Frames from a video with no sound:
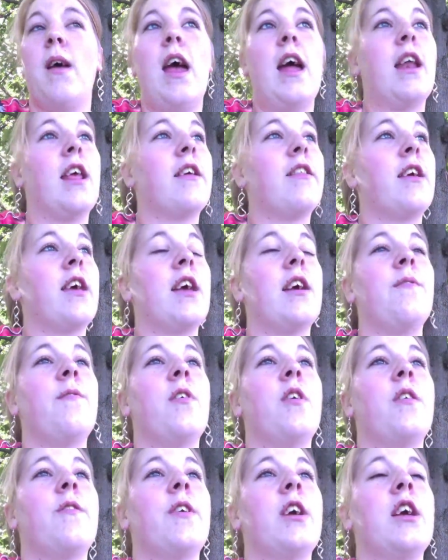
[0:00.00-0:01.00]
Anything
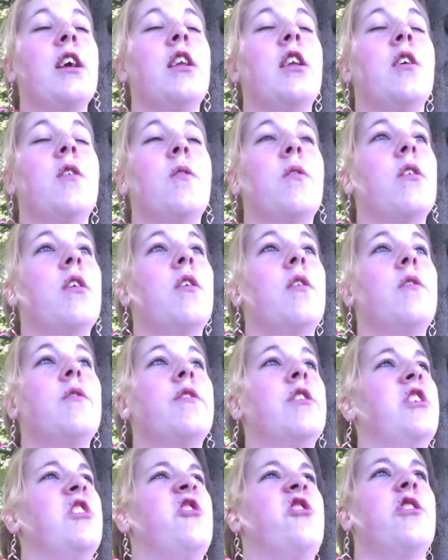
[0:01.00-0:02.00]
involving no
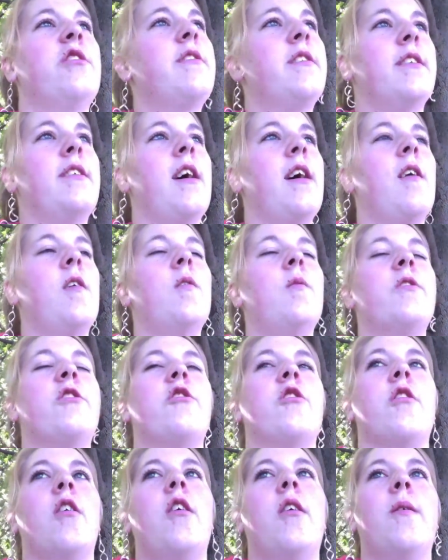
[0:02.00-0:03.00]
clothes and just a towel,
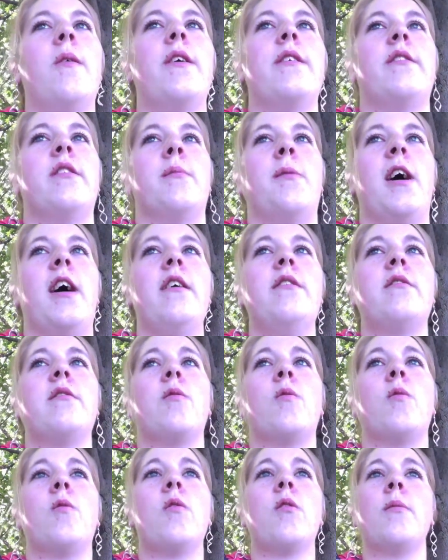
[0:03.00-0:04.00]
which are always the best,
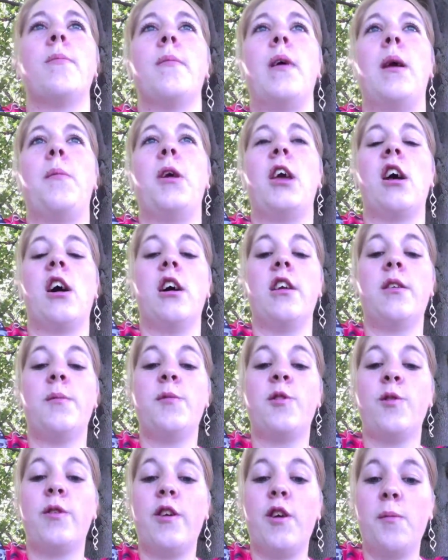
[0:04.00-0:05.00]
or maybe
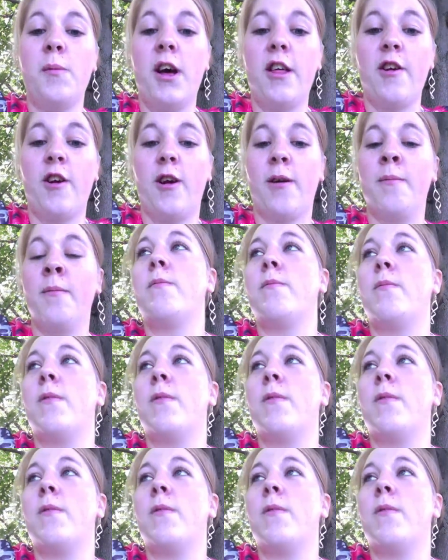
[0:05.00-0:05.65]
condoms with your mother?